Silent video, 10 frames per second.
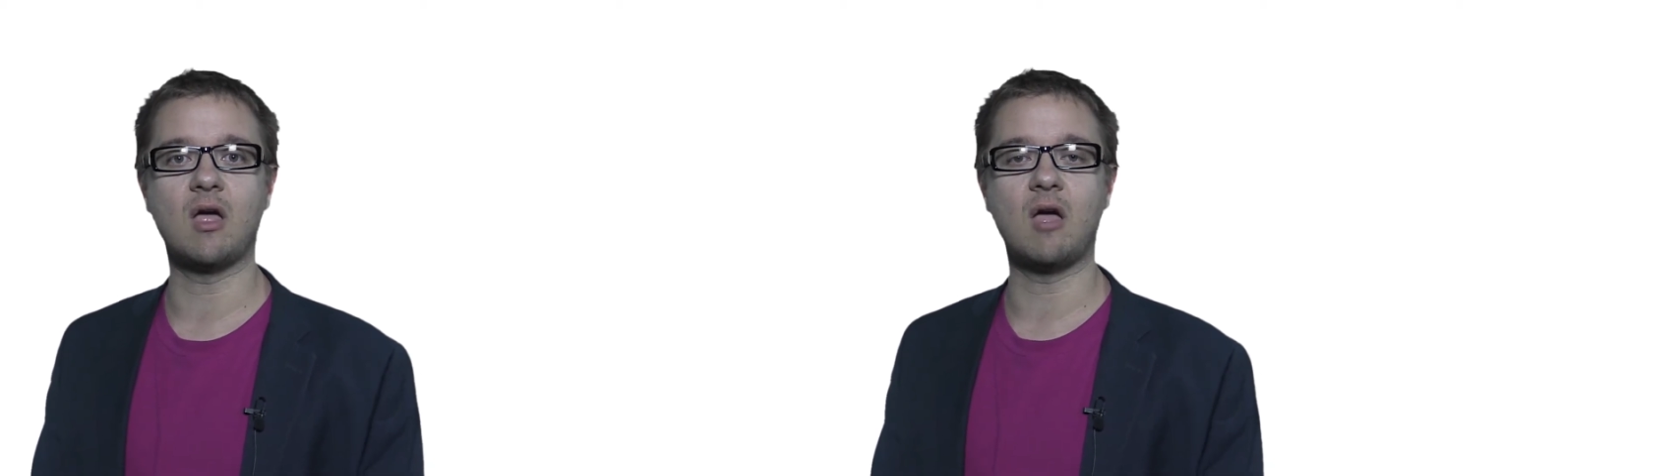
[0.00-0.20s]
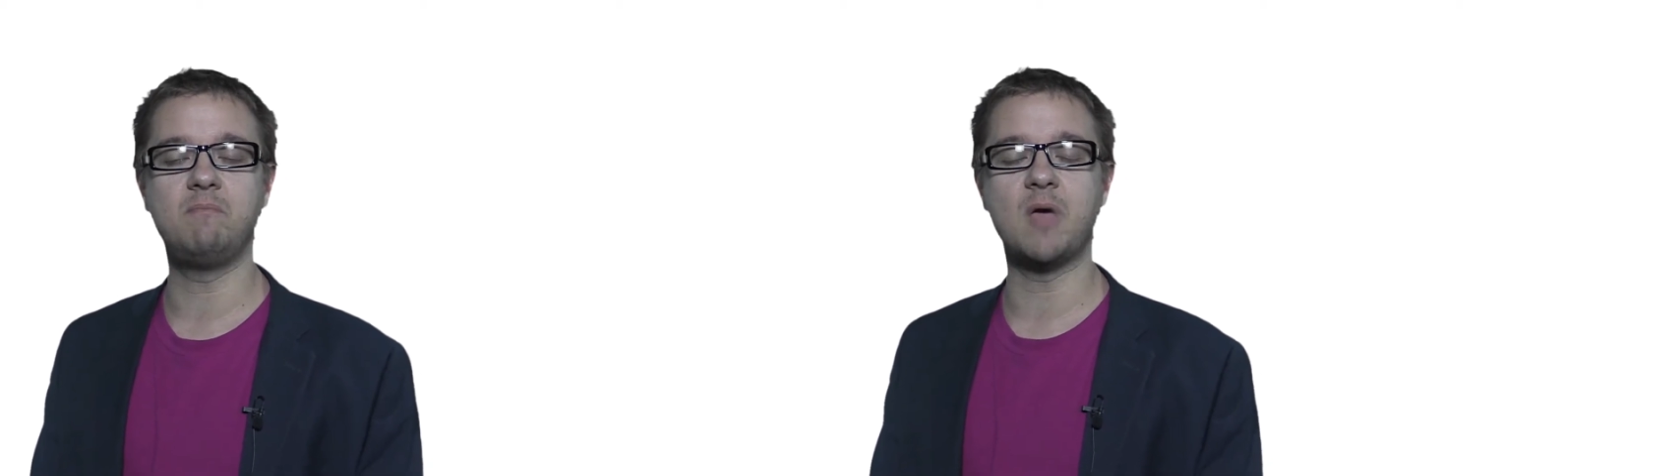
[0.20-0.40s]

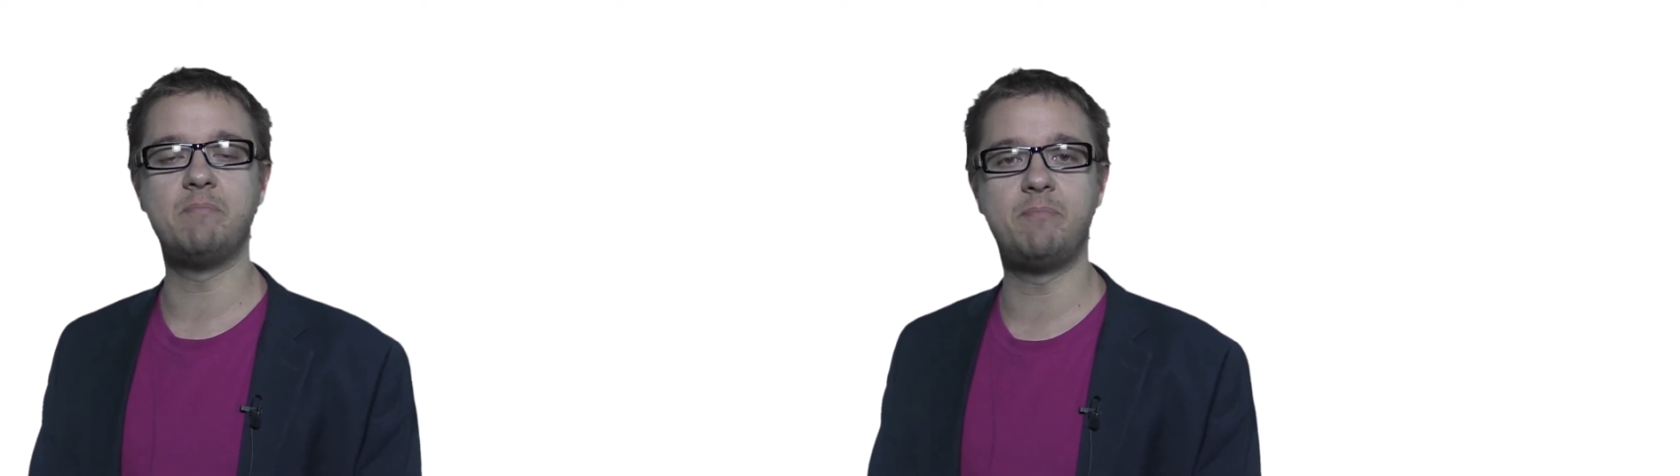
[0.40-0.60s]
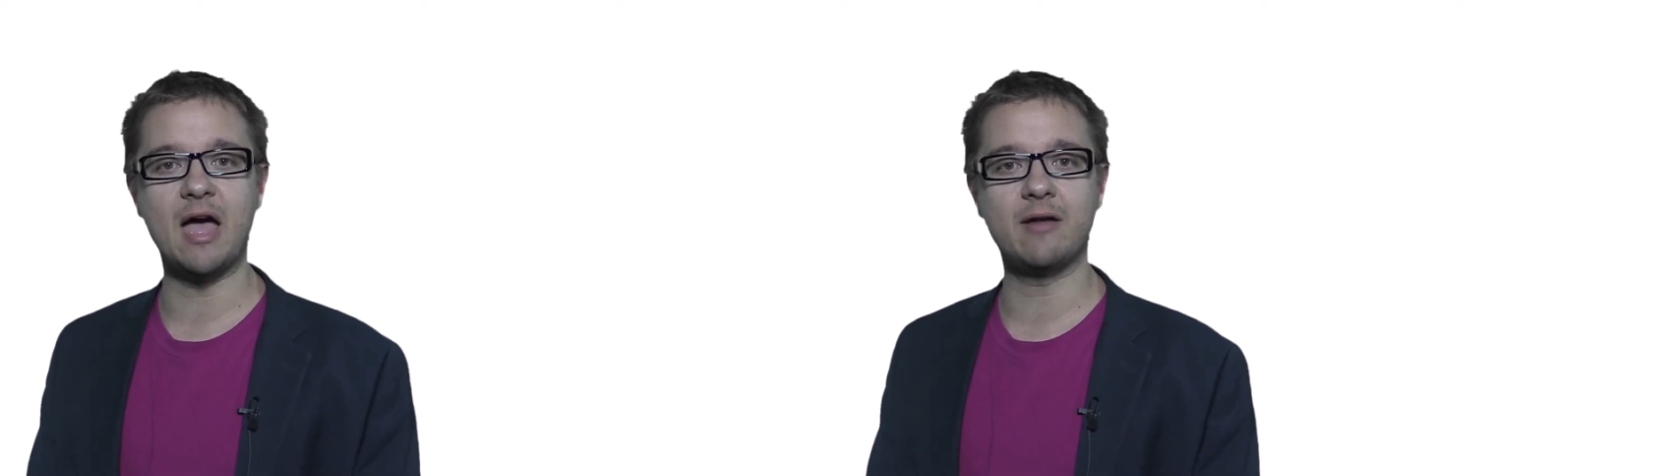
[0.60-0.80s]

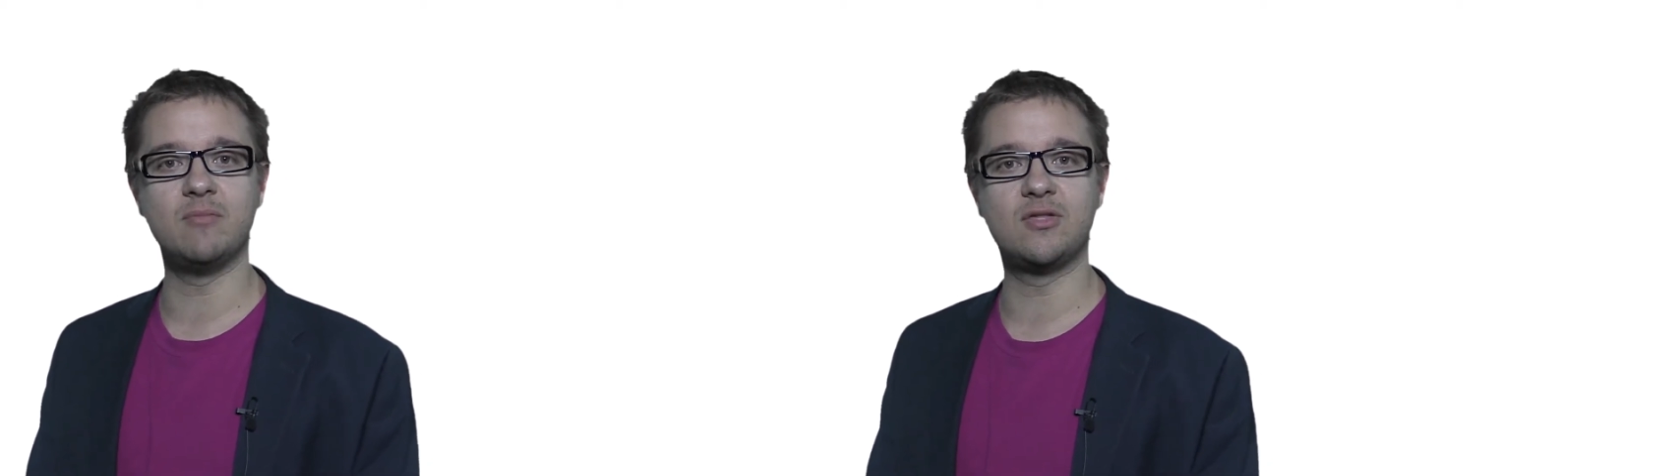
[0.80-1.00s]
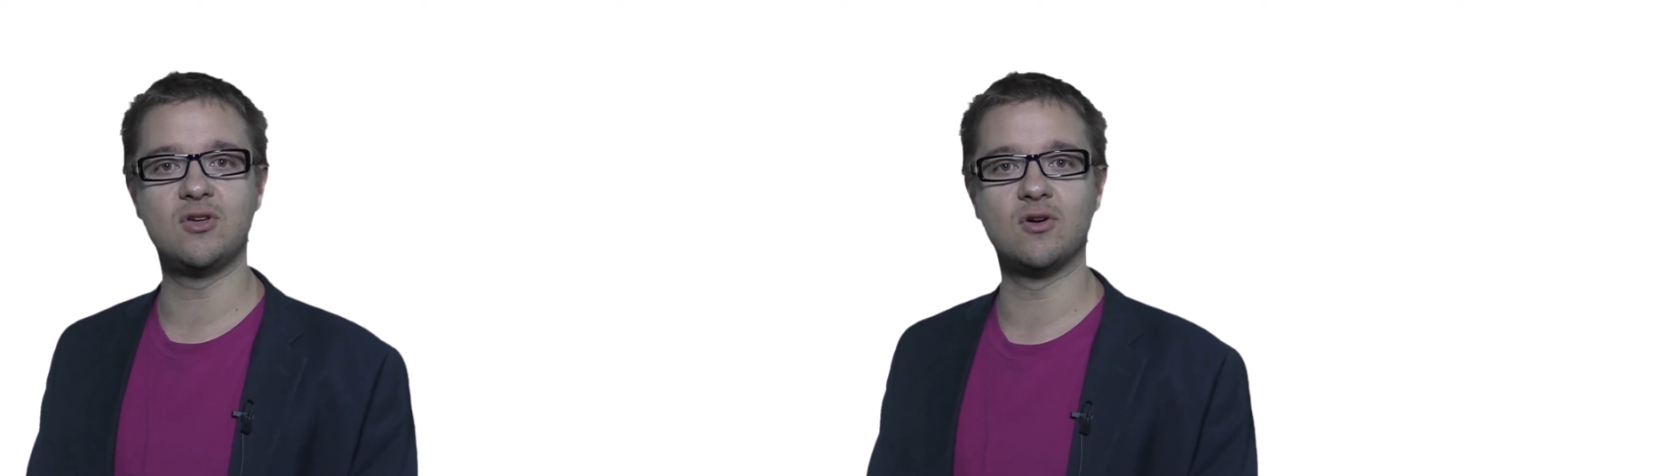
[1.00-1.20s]
about
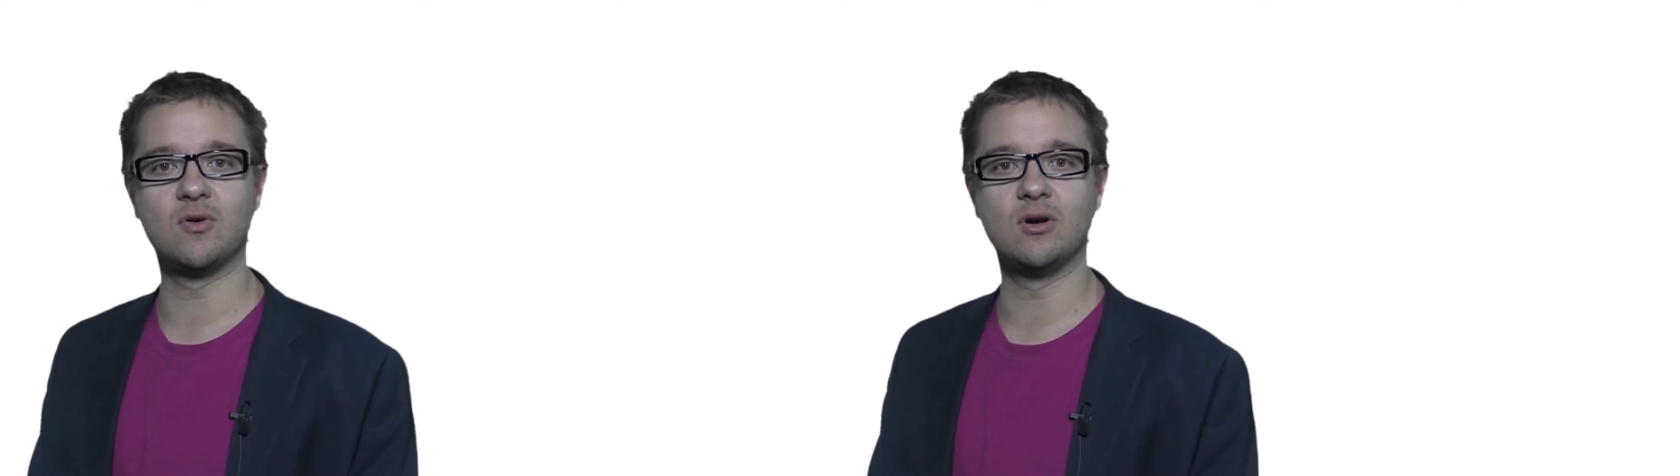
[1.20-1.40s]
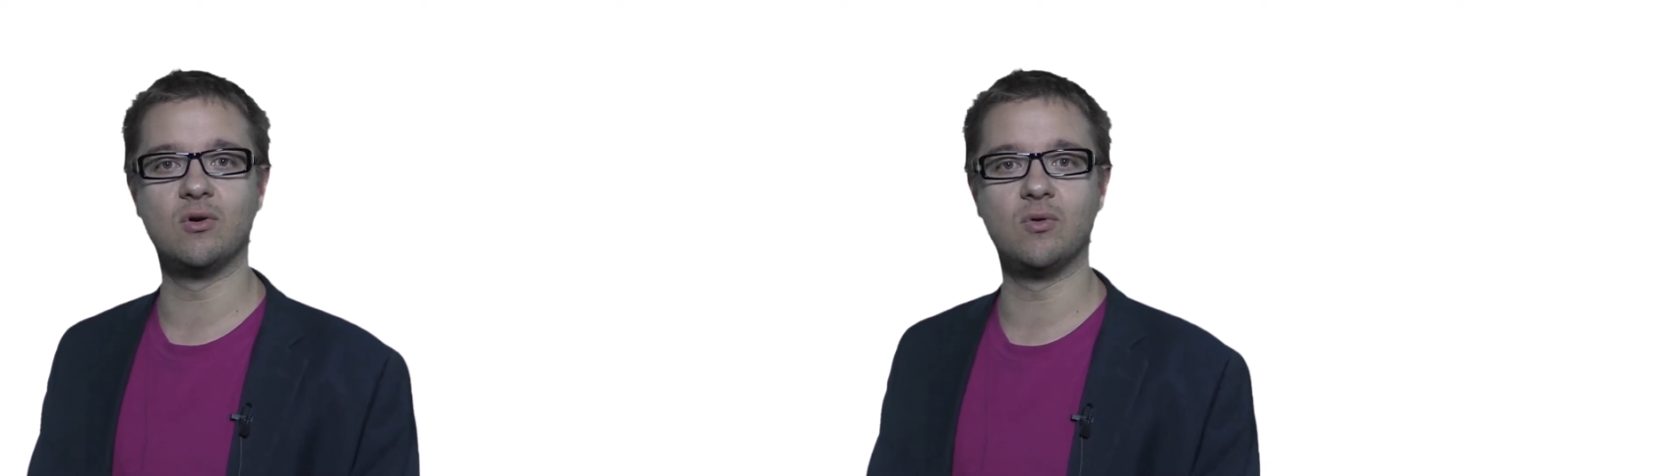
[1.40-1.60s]

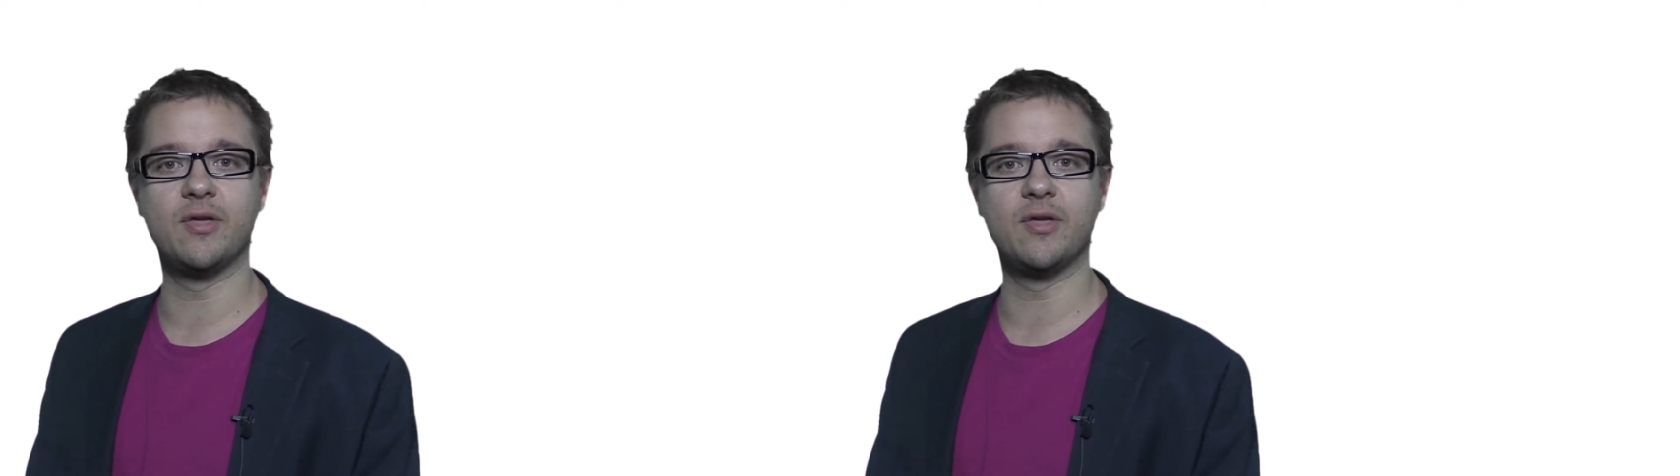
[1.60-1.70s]
material